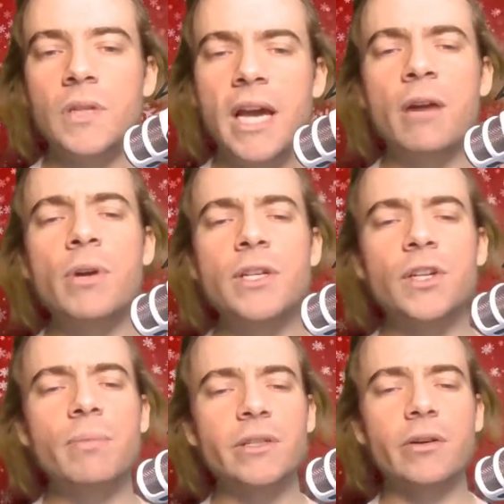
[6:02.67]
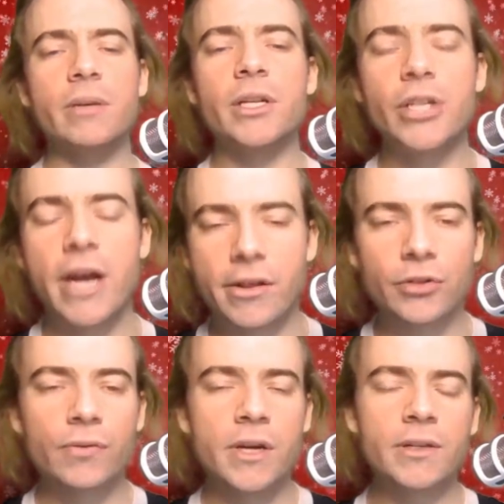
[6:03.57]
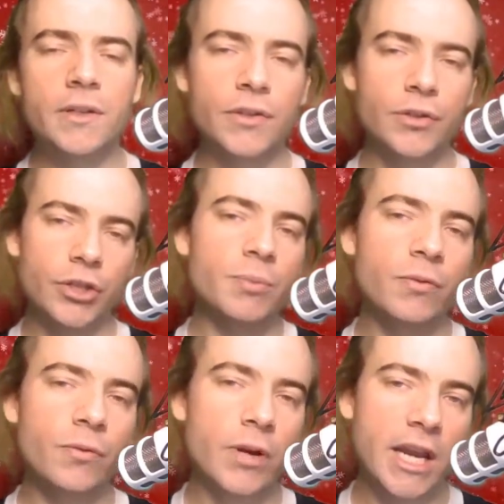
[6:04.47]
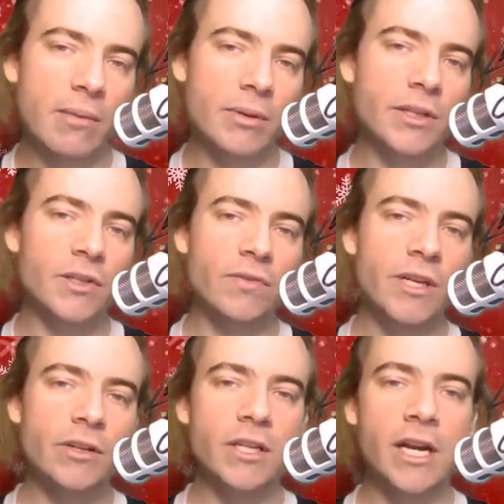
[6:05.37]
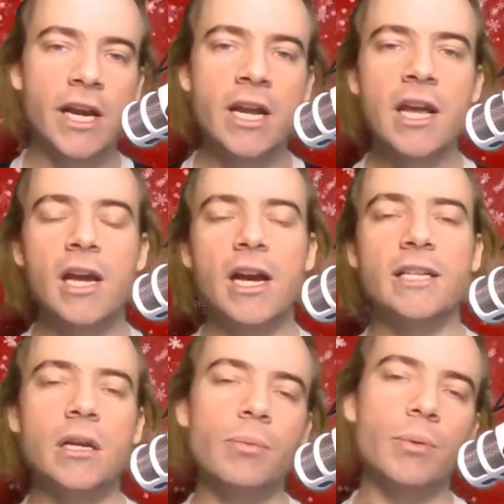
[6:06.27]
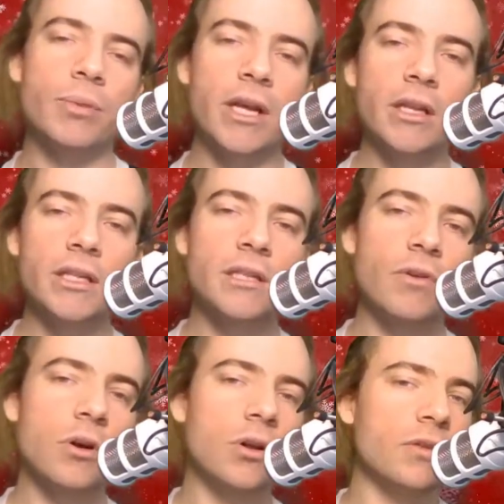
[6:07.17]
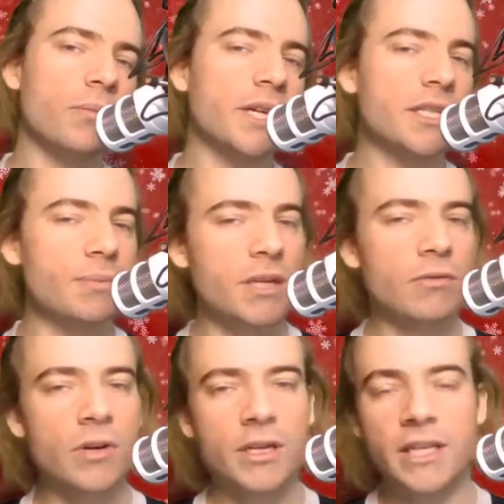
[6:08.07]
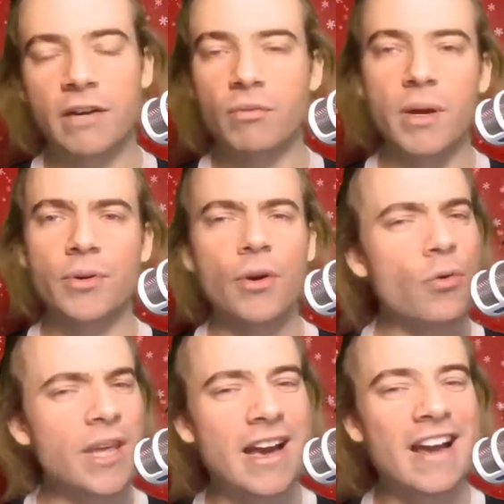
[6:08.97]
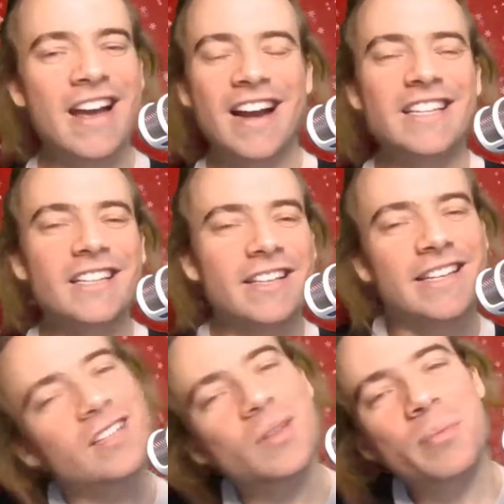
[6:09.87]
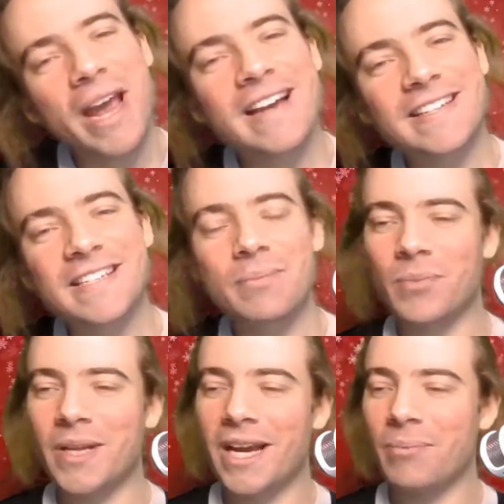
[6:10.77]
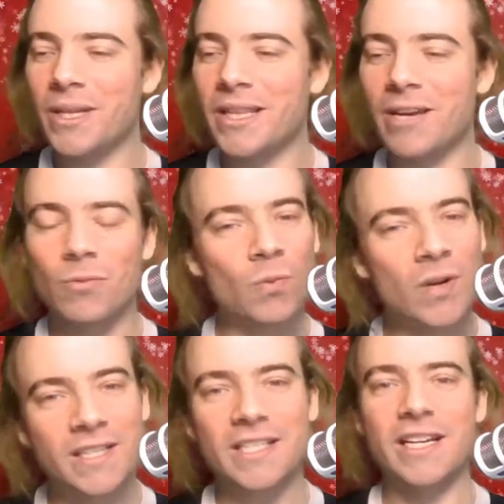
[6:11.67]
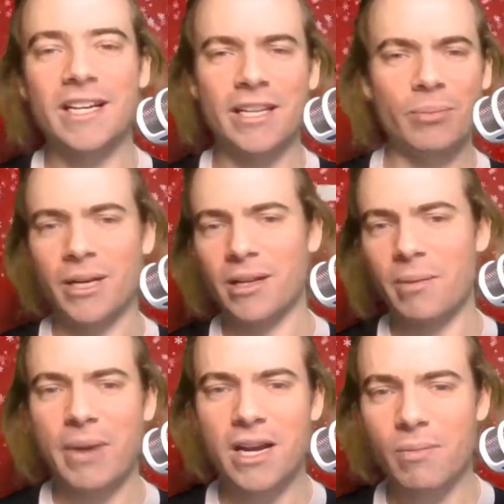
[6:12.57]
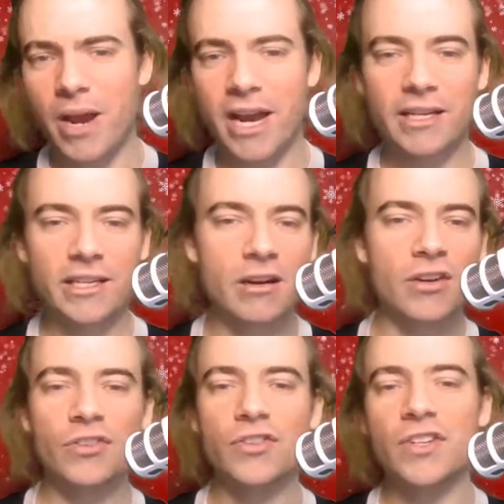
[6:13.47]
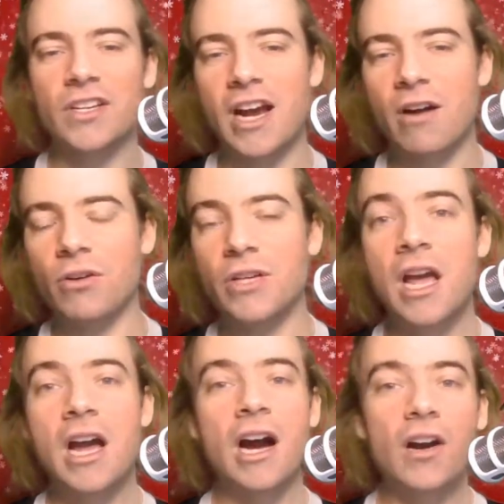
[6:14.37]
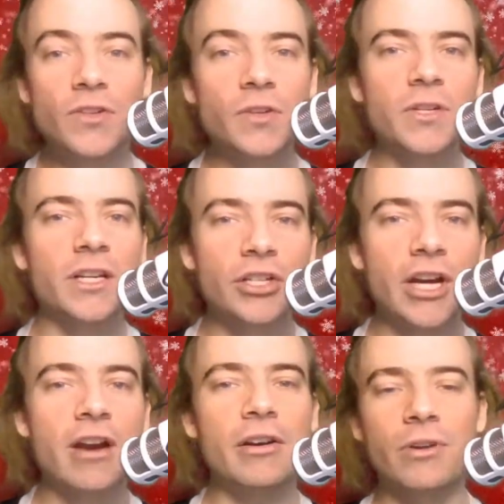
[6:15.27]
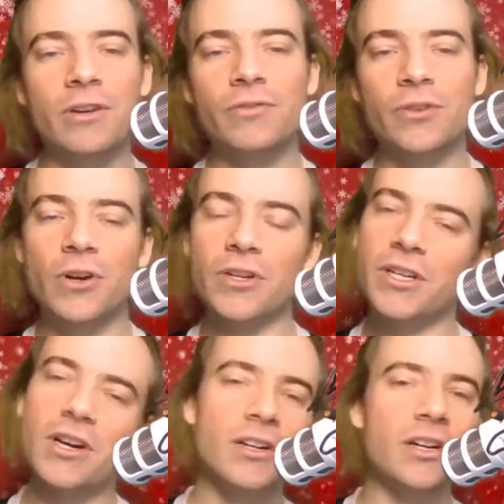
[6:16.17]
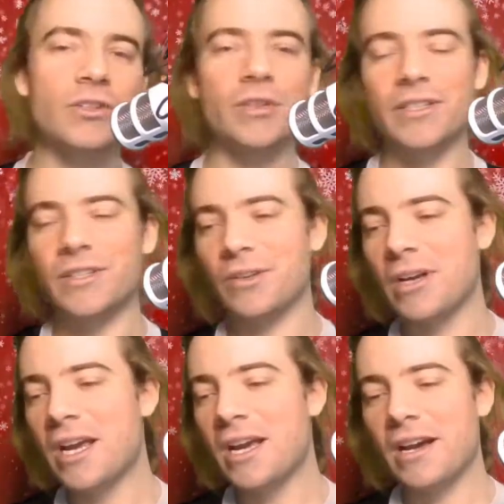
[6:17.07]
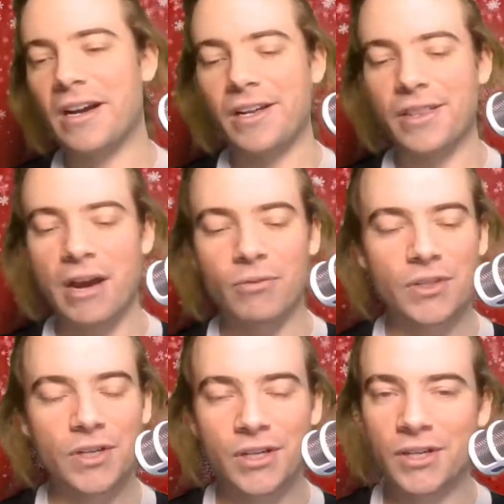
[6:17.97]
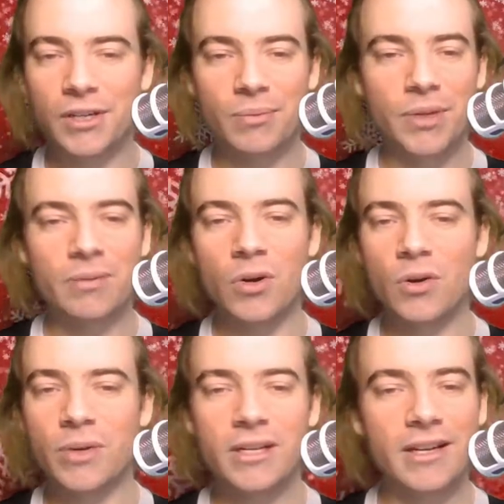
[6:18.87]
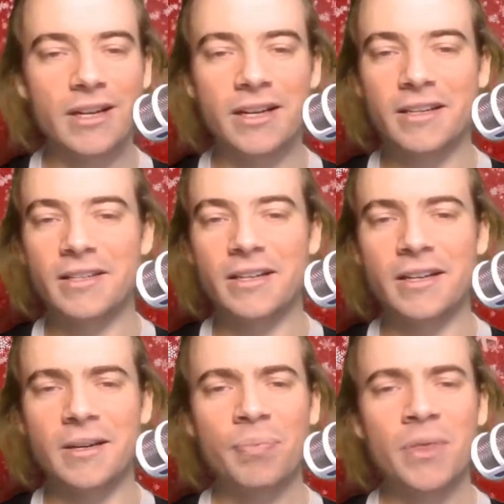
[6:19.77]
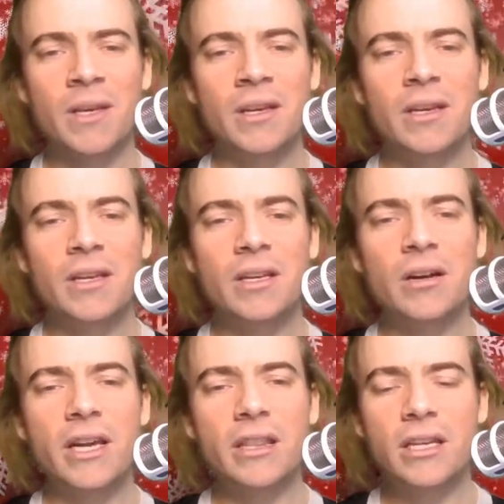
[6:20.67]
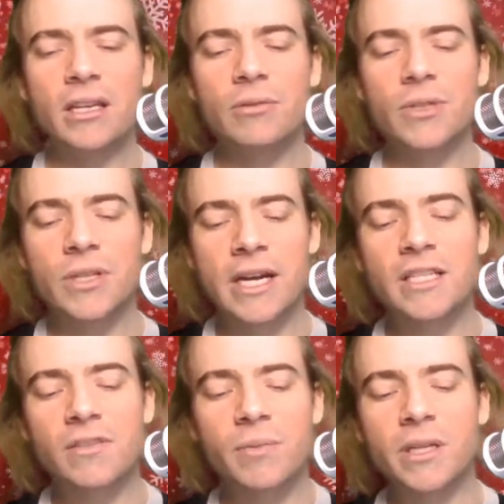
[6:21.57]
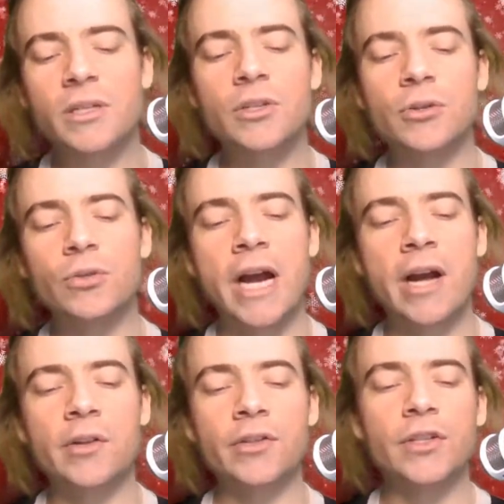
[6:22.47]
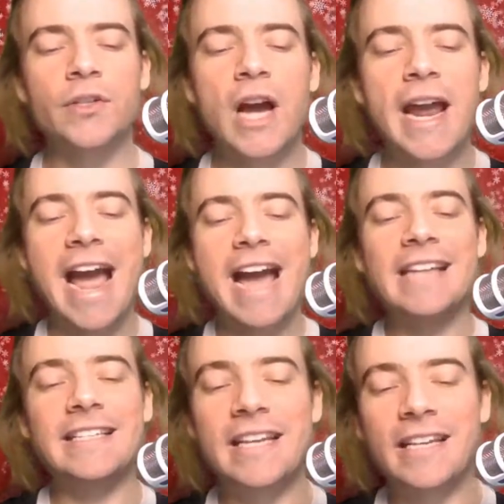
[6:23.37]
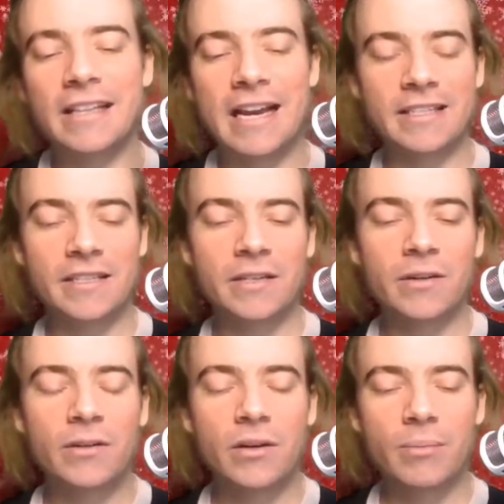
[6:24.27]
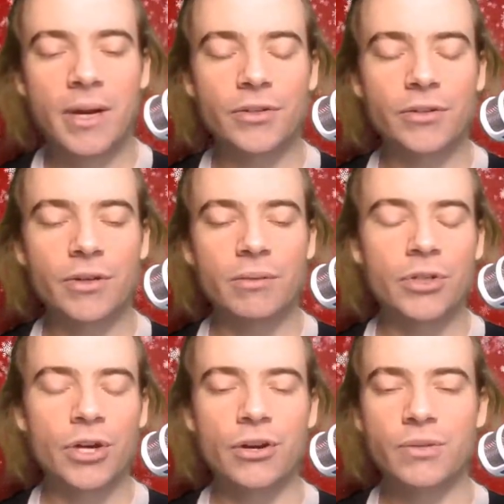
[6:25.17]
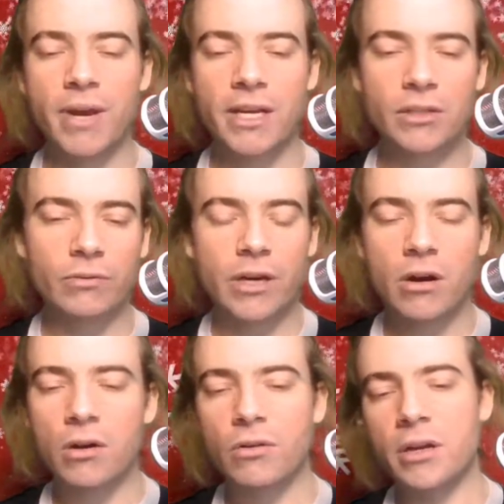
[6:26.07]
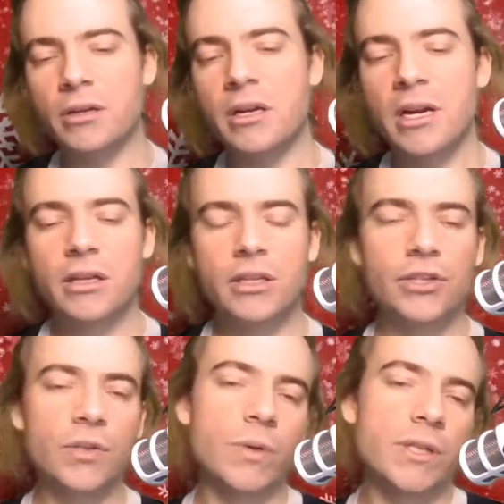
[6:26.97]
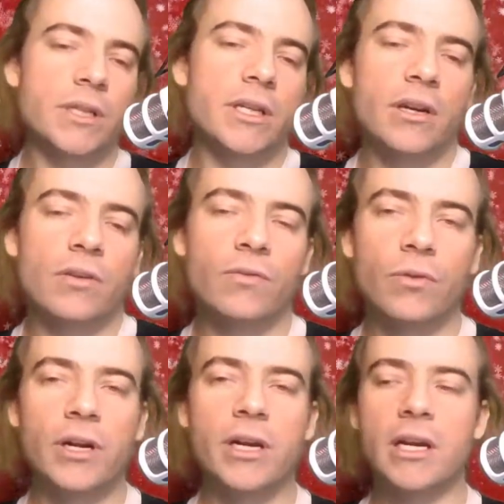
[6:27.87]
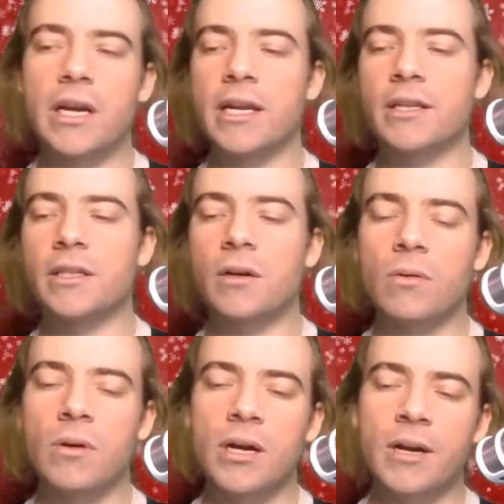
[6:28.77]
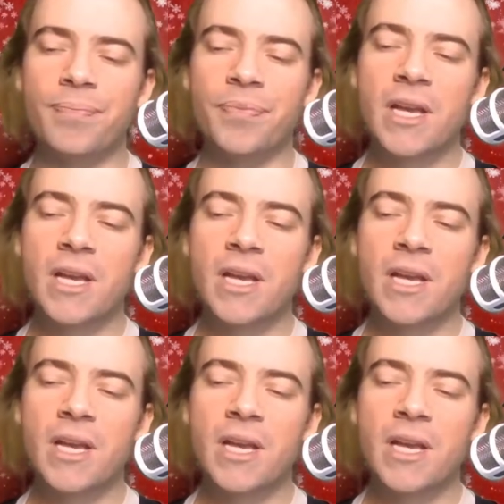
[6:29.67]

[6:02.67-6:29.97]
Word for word: And I want to start by talking about challenge runs. So just before I came into this video today, I set up a playlist of all of my speed runs. I remembered, oh yeah, I did Link to the Past. I play, I played that in one sitting. I think I played it like back to back. I did it under six hours. I also did a charity run for Donkey Kong Country. So uh, that was a, a, big moment, and uh, you know, I think it was nice of me to do challenges. I had said last year about doing the Majora's Mask 3 Heart Run. This just wasn't the year for it. And so, um,